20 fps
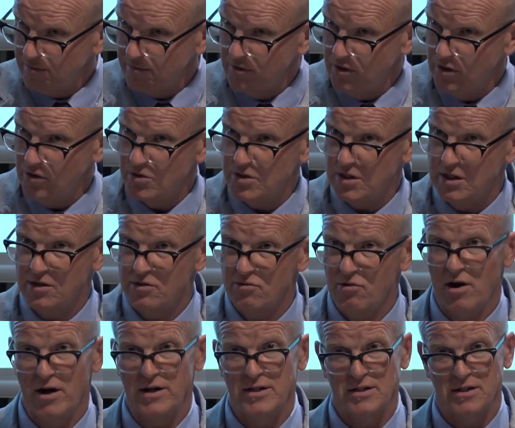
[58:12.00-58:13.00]
using
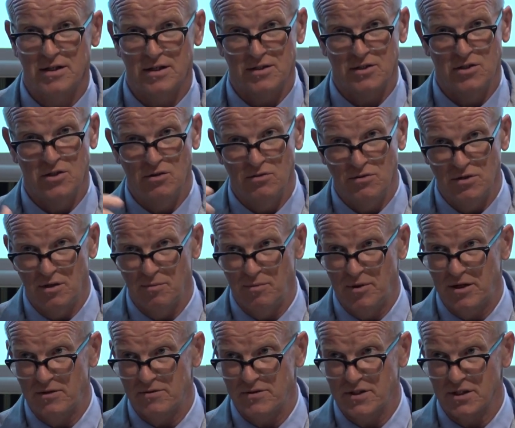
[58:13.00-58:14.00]
crisis, using a
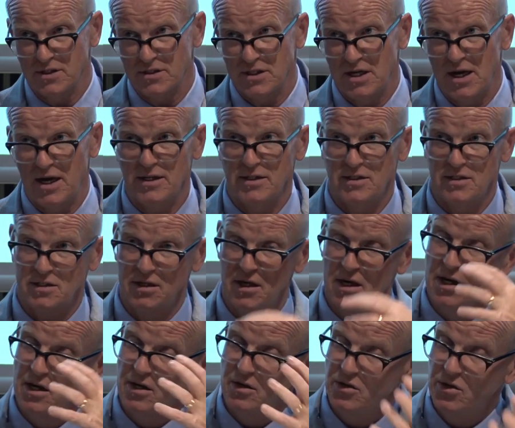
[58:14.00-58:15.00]
bit of success,
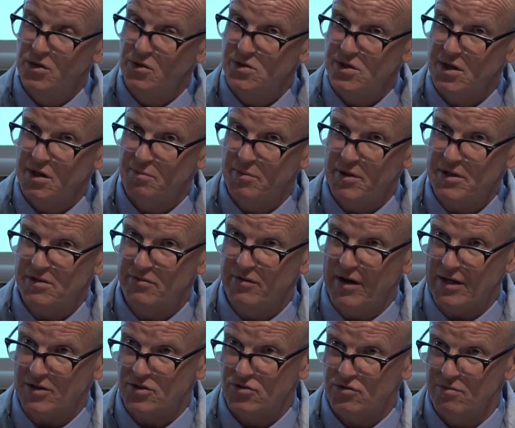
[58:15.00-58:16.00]
using a bit of
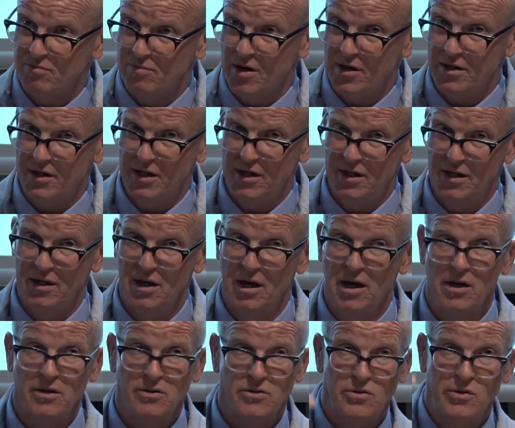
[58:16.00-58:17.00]
extra money,
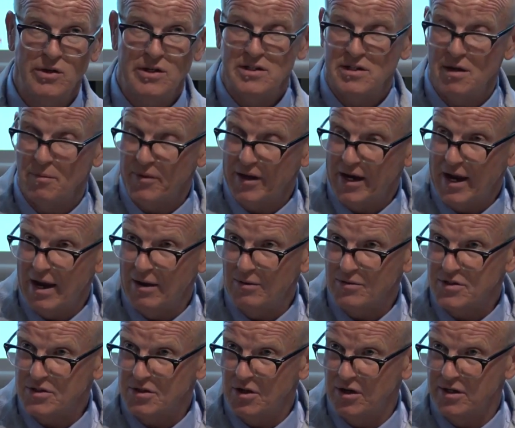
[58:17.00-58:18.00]
doing something
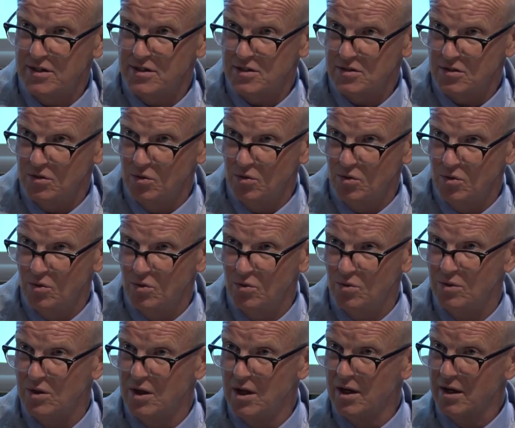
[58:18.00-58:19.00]
outside
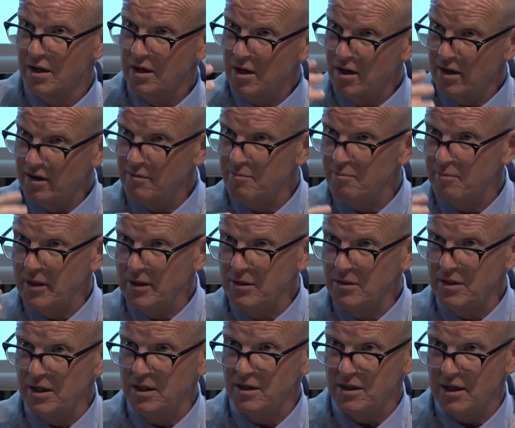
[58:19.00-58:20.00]
school, kind of
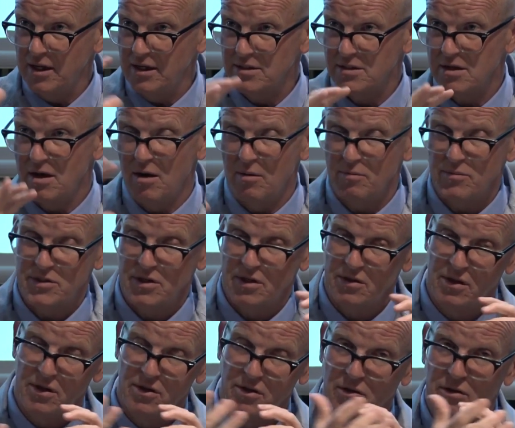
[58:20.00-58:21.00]
building things up
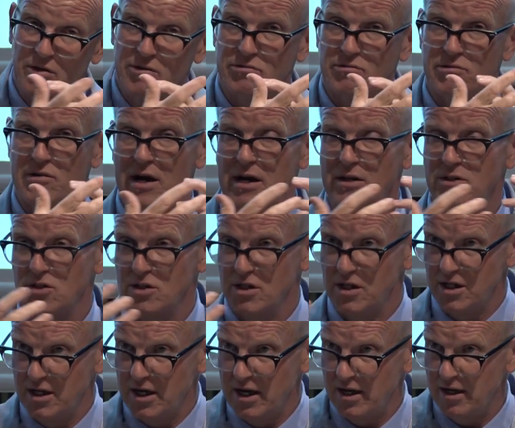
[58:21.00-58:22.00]
so that you
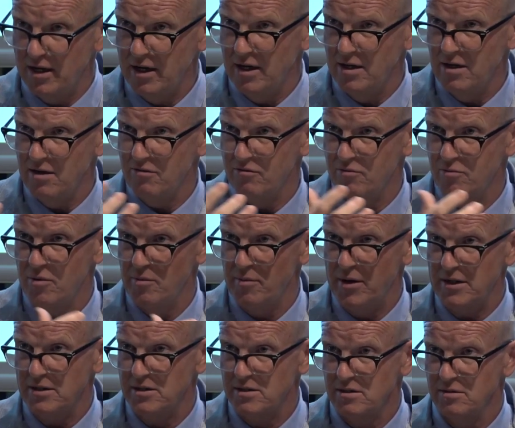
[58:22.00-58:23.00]
gradually get enough
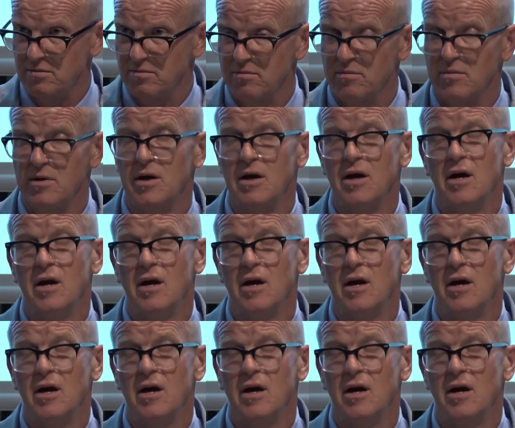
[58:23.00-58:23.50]
momentum.